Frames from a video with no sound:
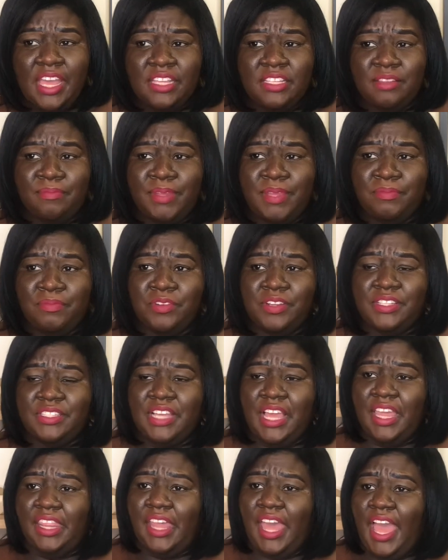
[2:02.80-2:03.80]
Some people were
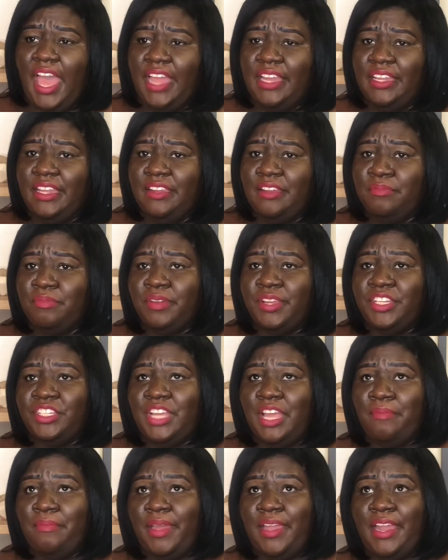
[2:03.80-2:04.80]
saying that I didn't
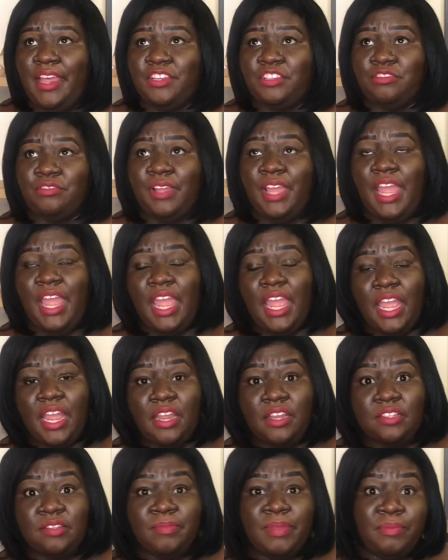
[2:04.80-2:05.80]
appreciate my natural
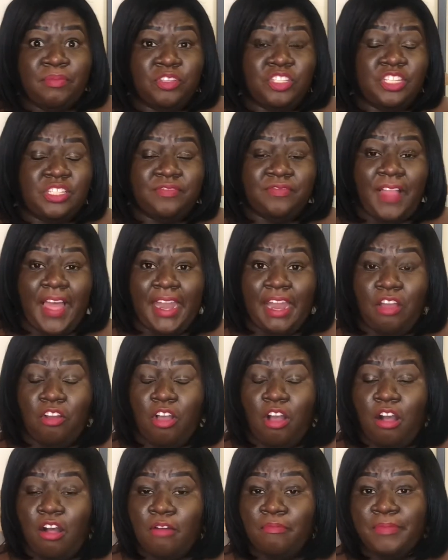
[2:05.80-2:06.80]
hair. Some people just flat out
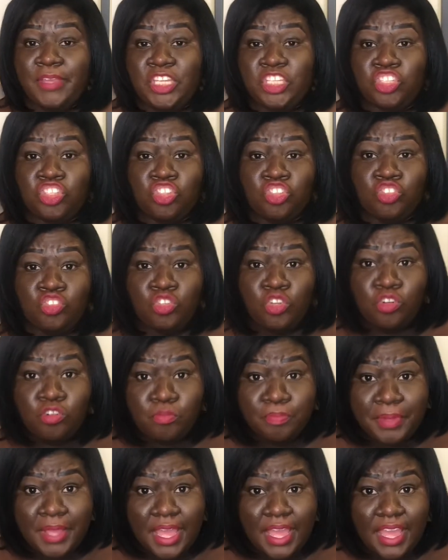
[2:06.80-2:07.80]
called me
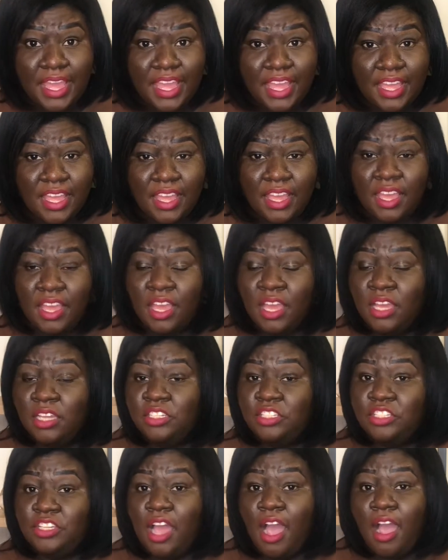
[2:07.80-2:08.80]
stupid
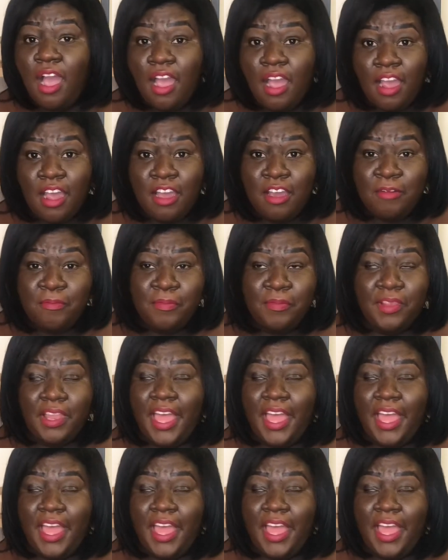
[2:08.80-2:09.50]
dumb.